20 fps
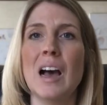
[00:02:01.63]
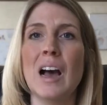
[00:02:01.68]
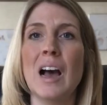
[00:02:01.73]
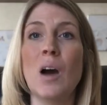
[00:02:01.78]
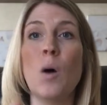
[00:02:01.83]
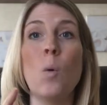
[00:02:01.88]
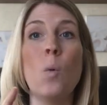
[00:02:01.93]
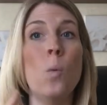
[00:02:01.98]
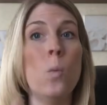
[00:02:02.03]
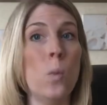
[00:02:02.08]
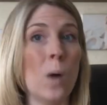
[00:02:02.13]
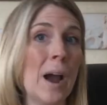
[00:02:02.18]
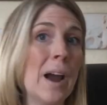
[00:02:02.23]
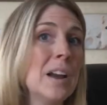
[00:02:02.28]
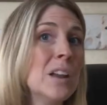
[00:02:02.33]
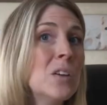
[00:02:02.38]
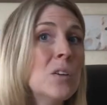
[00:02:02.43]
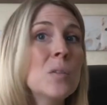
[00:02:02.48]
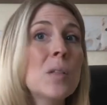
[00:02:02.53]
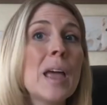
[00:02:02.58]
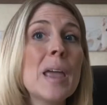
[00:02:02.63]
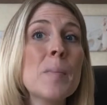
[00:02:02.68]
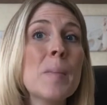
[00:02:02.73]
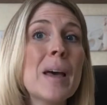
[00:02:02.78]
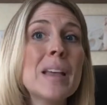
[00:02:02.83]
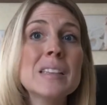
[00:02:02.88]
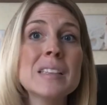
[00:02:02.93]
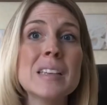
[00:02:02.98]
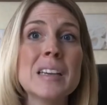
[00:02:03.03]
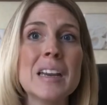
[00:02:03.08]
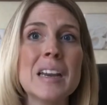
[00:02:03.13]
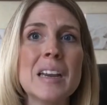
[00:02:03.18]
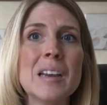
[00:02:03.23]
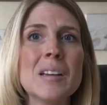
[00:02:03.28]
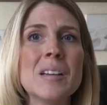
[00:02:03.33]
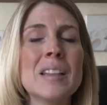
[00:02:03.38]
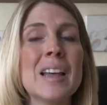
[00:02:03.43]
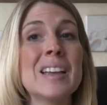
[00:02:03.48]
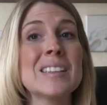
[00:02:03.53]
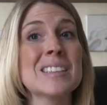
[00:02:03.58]
Uh, why do you like pet
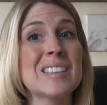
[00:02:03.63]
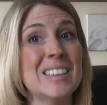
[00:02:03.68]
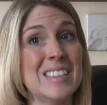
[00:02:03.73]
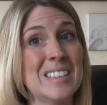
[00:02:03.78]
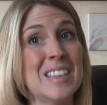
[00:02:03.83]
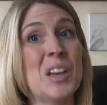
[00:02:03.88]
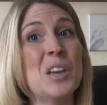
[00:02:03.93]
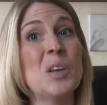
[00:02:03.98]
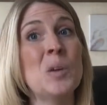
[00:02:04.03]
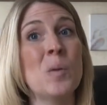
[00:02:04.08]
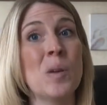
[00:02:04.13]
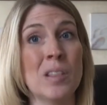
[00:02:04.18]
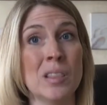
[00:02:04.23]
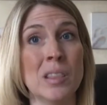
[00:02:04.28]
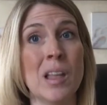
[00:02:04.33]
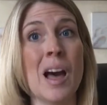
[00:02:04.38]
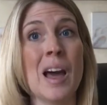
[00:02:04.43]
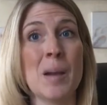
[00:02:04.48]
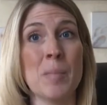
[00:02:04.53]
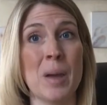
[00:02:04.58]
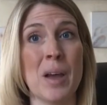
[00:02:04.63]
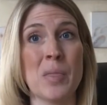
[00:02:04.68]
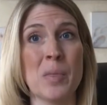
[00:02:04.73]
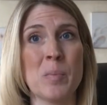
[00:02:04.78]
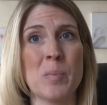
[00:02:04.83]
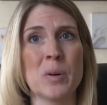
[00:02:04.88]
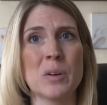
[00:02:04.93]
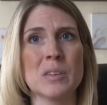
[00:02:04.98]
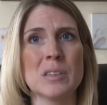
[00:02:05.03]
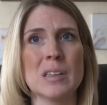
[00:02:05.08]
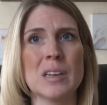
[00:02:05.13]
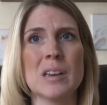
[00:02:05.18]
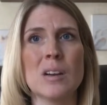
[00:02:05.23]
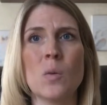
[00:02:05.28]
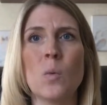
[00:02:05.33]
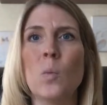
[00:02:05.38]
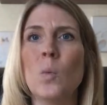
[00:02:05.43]
sitting? That's going to tell you a lot about the person.